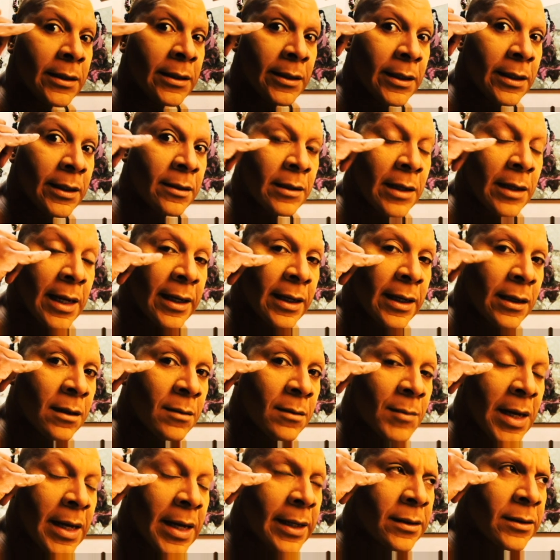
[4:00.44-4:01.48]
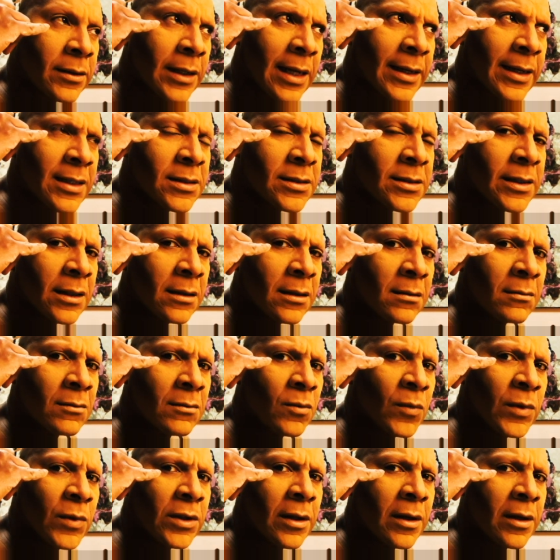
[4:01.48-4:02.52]
it in like in my, I guess they,
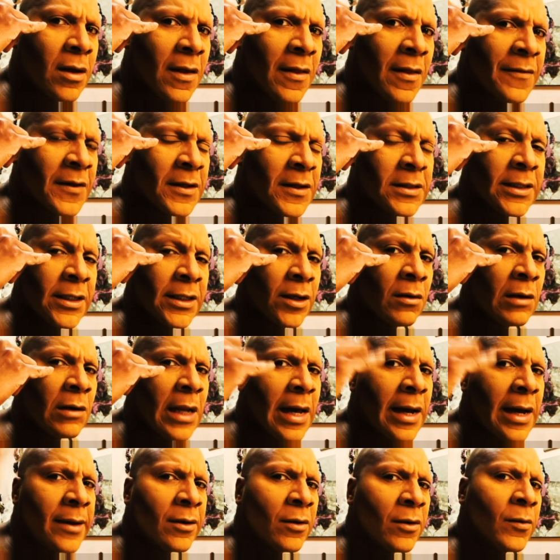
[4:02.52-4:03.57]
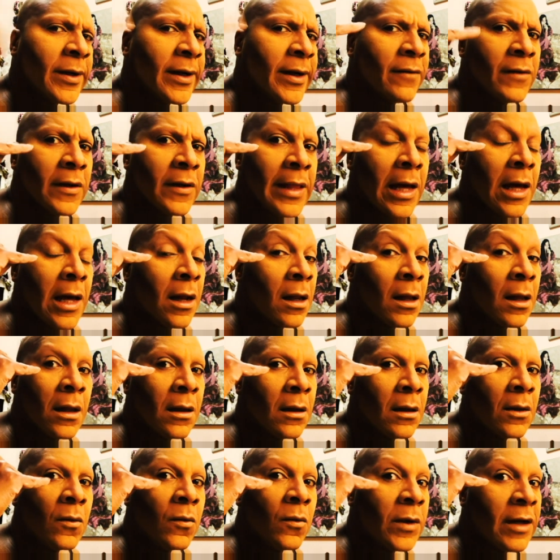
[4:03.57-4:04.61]
what they call it, the tear line or whatever that
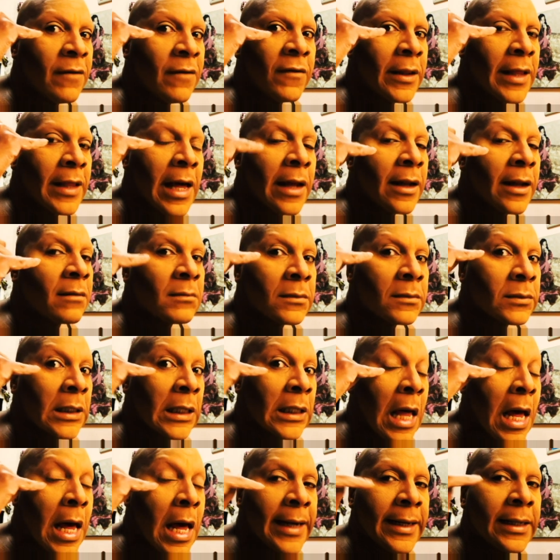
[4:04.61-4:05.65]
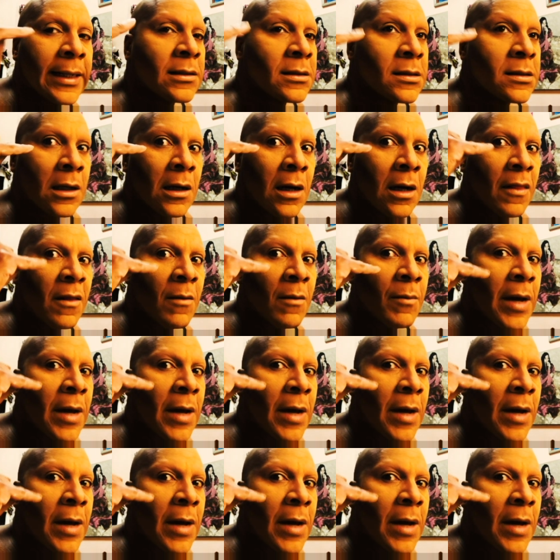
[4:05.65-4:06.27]
line is on the